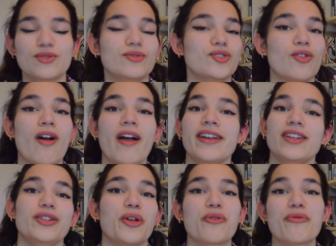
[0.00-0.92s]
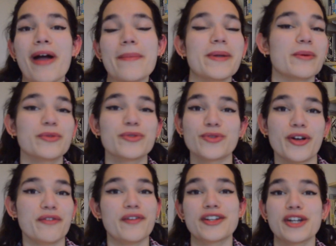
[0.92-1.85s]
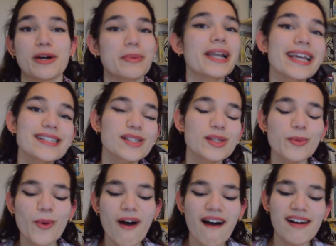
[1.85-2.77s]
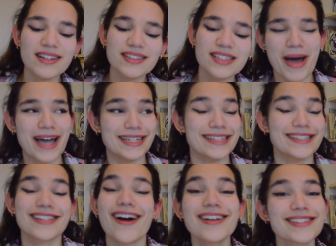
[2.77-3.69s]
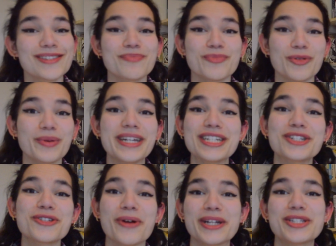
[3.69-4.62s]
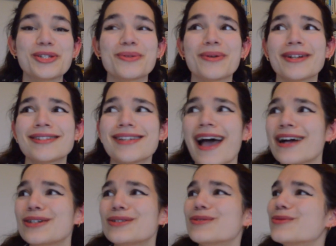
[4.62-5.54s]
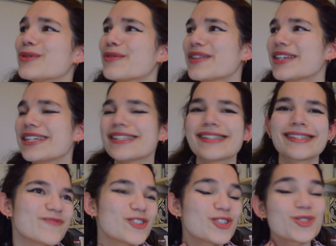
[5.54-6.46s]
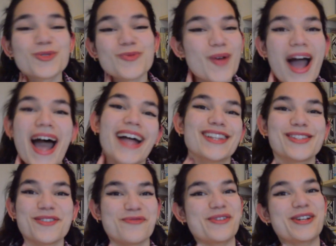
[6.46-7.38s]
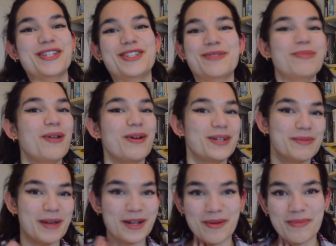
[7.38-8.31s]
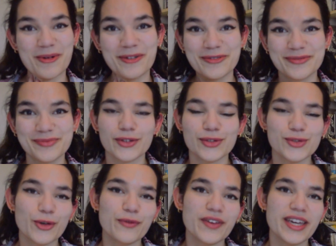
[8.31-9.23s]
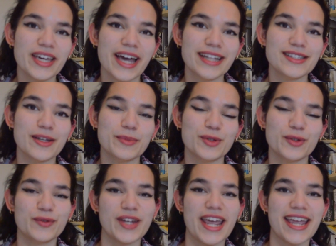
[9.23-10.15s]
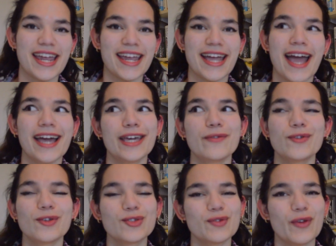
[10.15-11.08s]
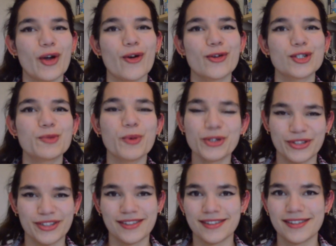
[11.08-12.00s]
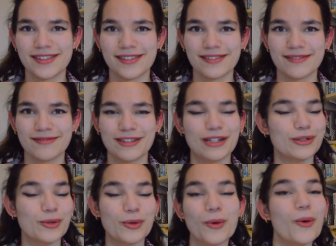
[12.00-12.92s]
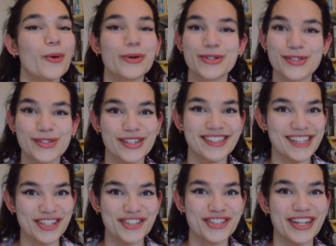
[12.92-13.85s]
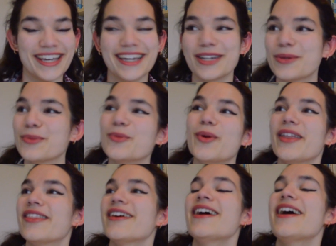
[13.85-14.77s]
trying to, you know, grappling with trying to find her place in the world. And it's us, the reader, trying to untangle all of these strands of which the plot is made up of. Sophie ends up sort of taking a philosophy correspondence course, essentially, with